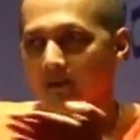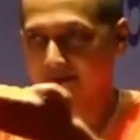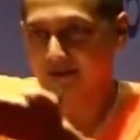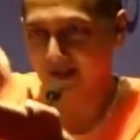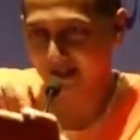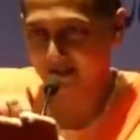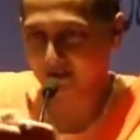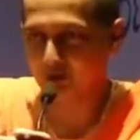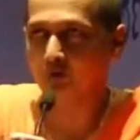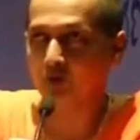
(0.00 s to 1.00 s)
Just the
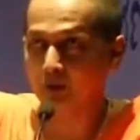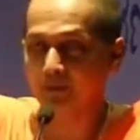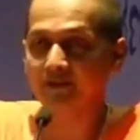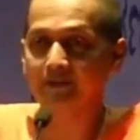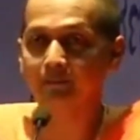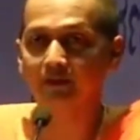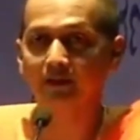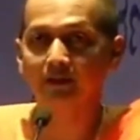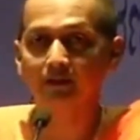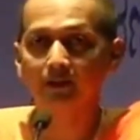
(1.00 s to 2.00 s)
act of copying something.